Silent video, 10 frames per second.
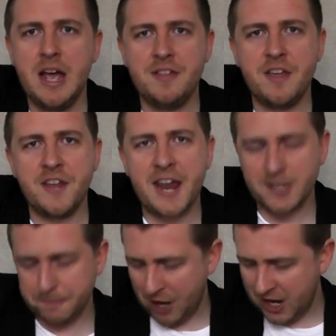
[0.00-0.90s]
Then the
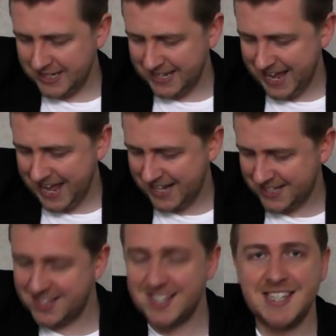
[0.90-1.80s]
next part is he
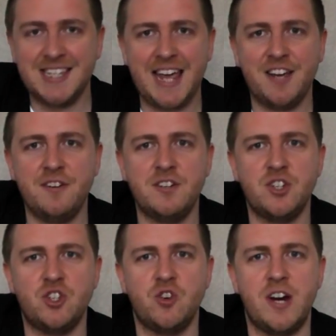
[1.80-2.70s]
hits the 2nd
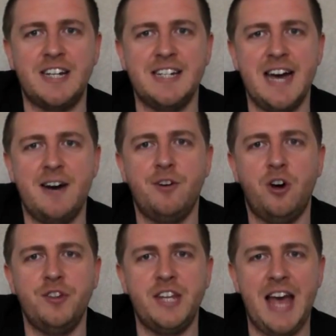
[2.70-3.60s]
string down
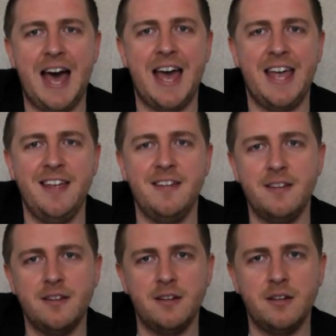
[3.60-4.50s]
on the A
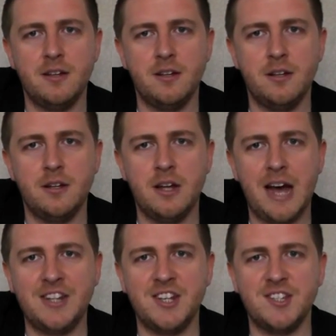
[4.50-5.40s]

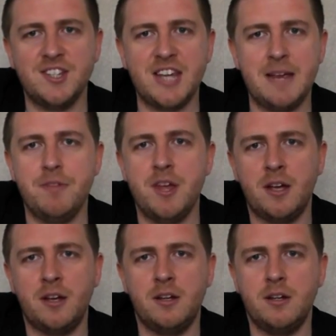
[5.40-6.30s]
and does the same
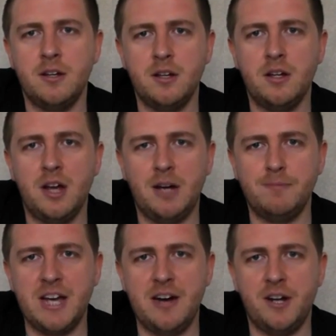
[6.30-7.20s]
thing.
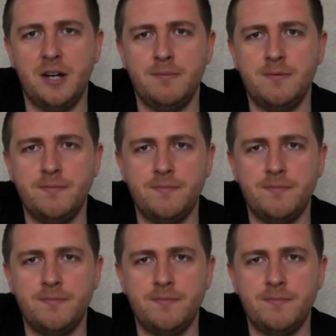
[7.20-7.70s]
Up, down, up.